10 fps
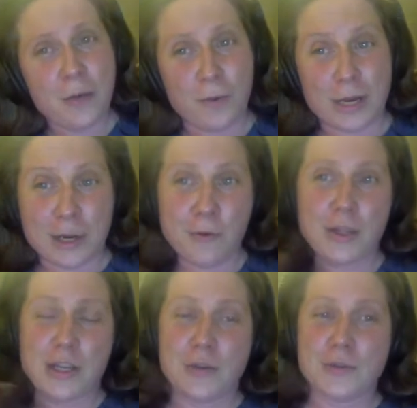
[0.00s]
We
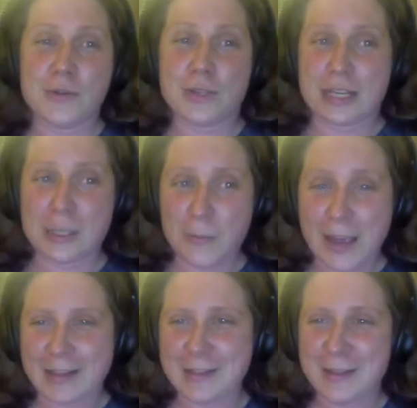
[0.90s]
know that users
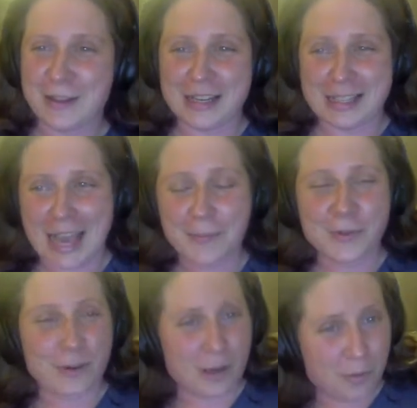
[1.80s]
expect that these
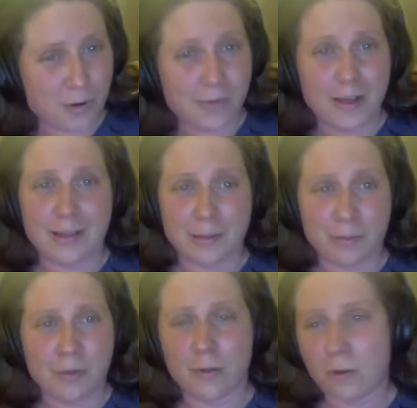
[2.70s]
apps are going to provide
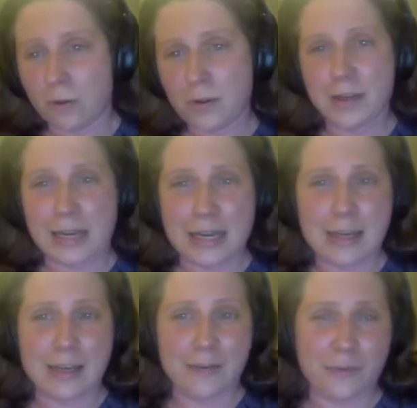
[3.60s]
them with all the
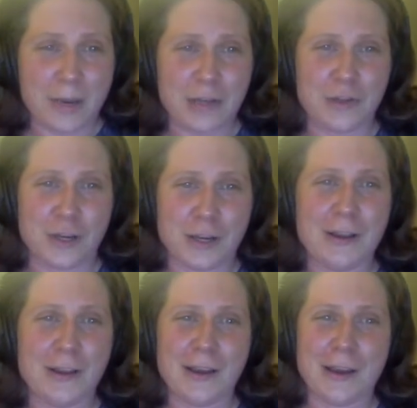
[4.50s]
needed
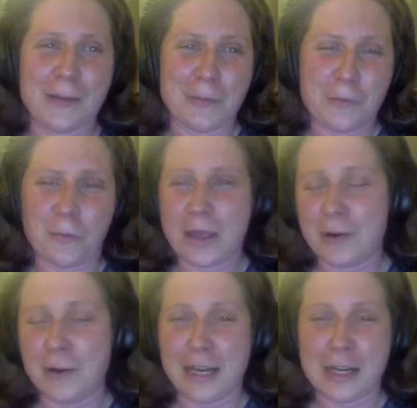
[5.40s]
information
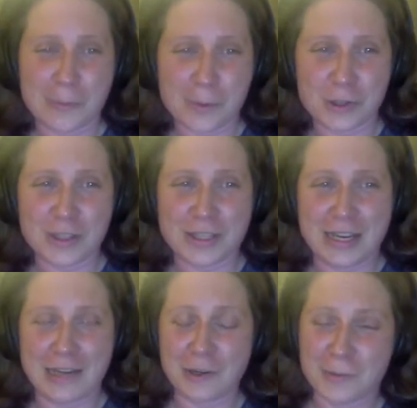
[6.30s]
when they're in an
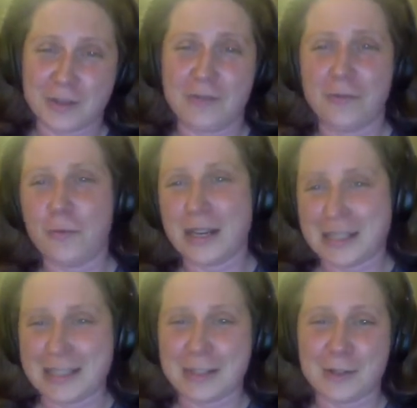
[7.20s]
emergency in terms of
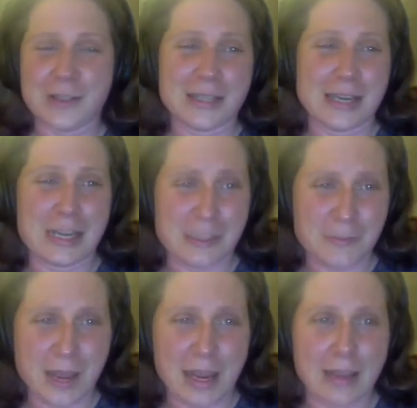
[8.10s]
what decisions they need
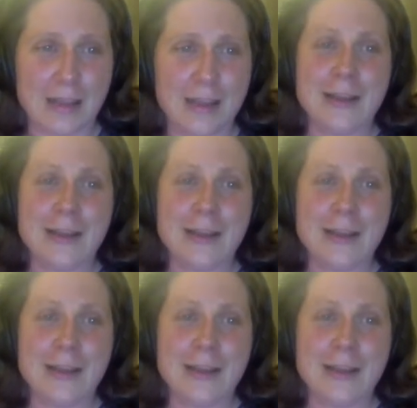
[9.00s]
to make.